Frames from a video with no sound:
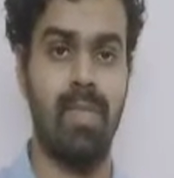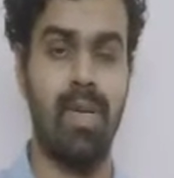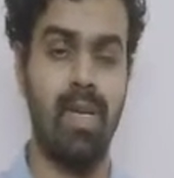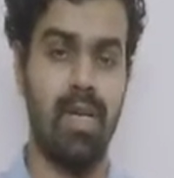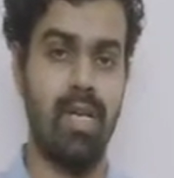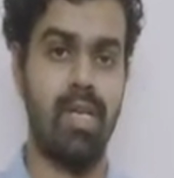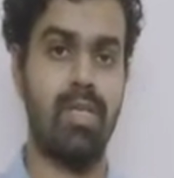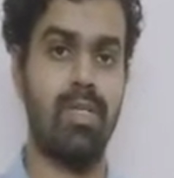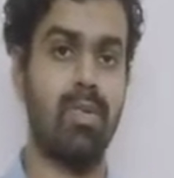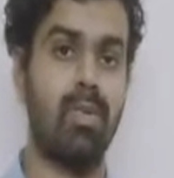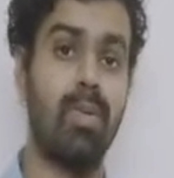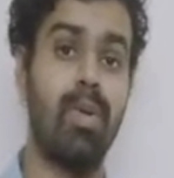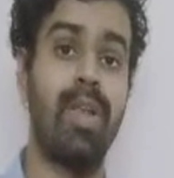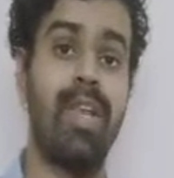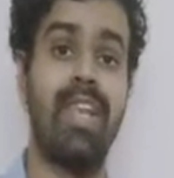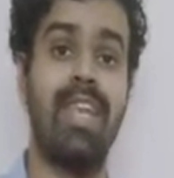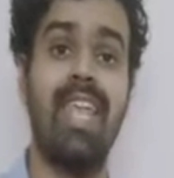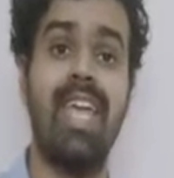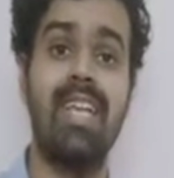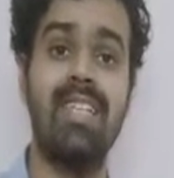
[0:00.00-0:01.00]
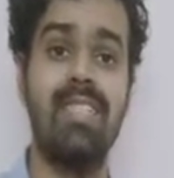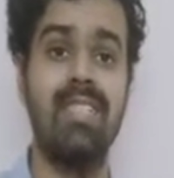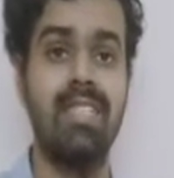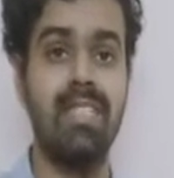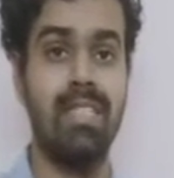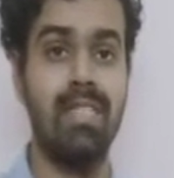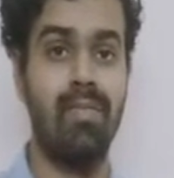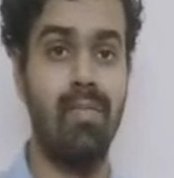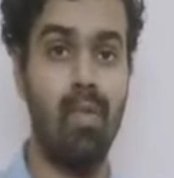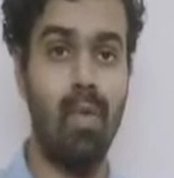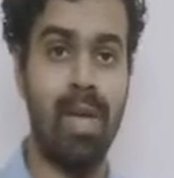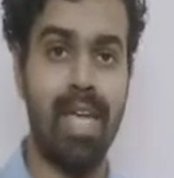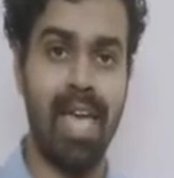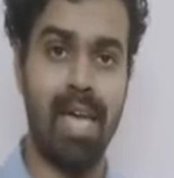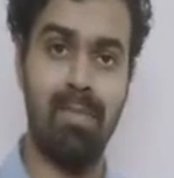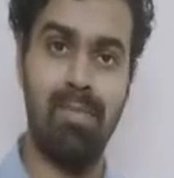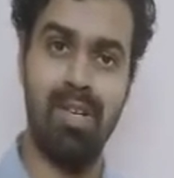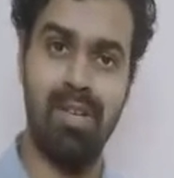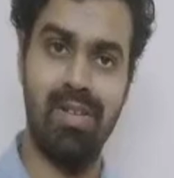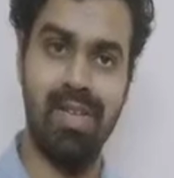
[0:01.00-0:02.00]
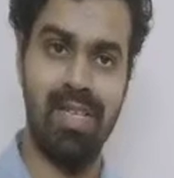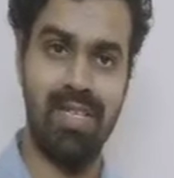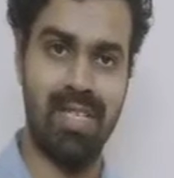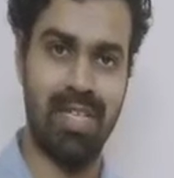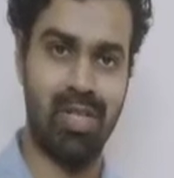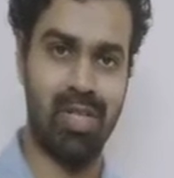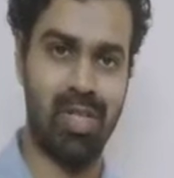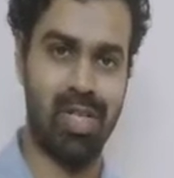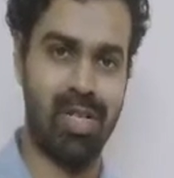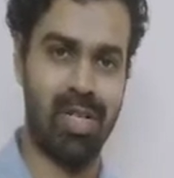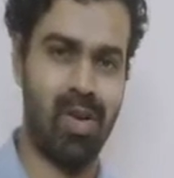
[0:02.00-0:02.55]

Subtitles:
So next is the vocabulary session